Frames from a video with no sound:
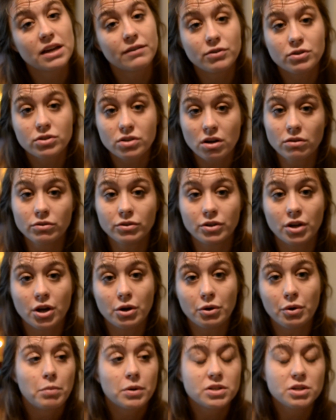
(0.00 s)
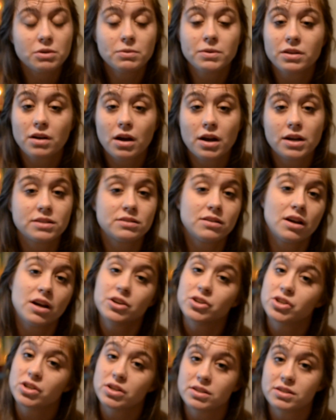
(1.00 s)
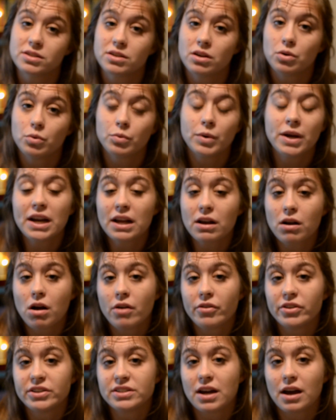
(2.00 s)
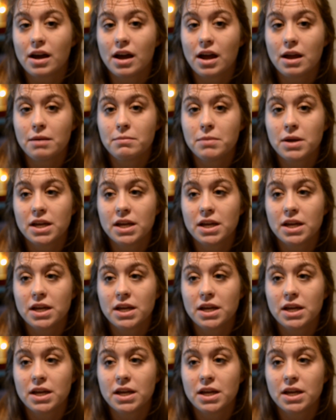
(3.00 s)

If you don't know, Booktubeathon is not just reading all the time,